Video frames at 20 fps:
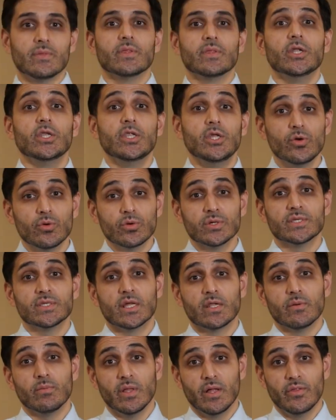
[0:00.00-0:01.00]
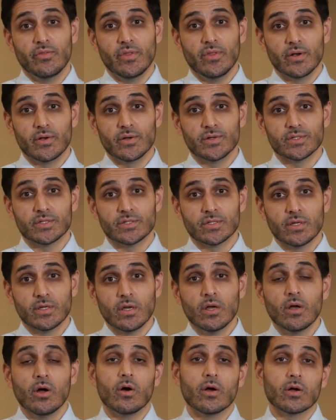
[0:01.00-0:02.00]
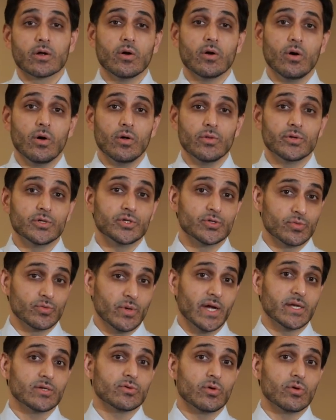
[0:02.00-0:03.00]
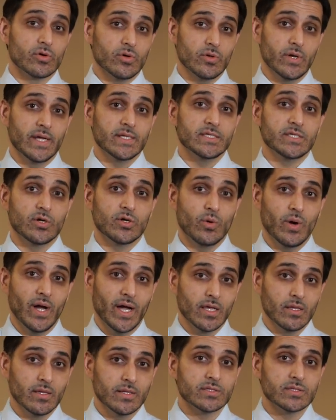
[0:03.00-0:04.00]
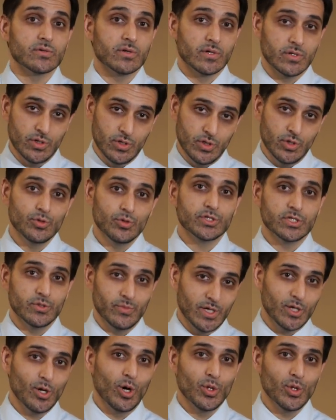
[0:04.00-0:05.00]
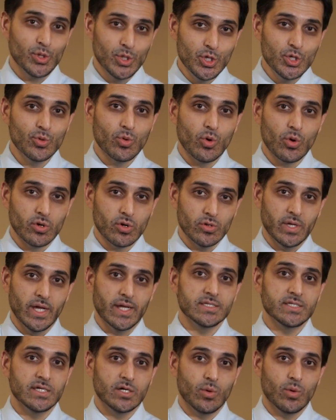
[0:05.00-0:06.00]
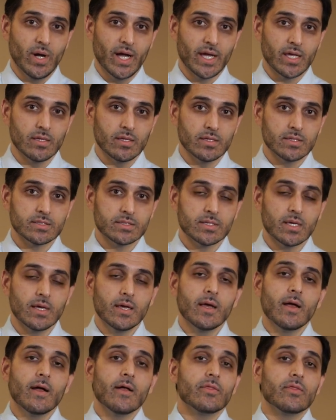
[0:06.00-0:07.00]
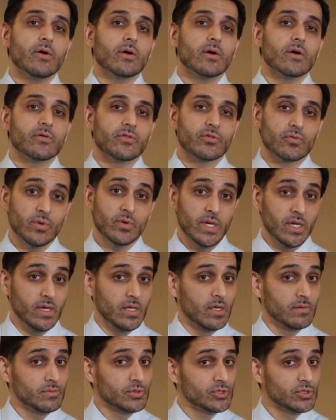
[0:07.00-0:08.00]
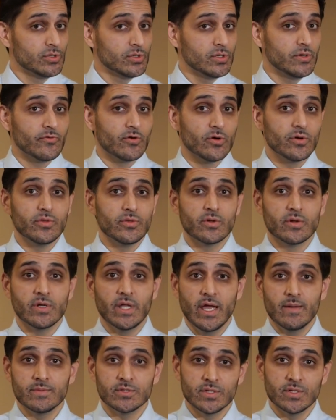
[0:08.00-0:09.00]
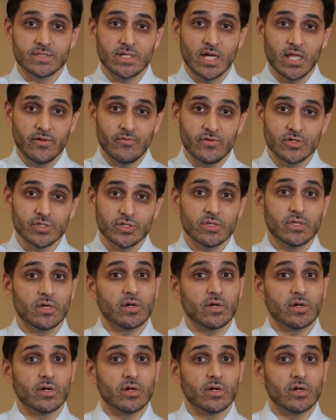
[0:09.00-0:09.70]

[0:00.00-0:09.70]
The newer set of blood thinners are called direct oral anticoagulants, or used to be called new oral anticoagulants. There are three, and I'm sure you've heard their names on television.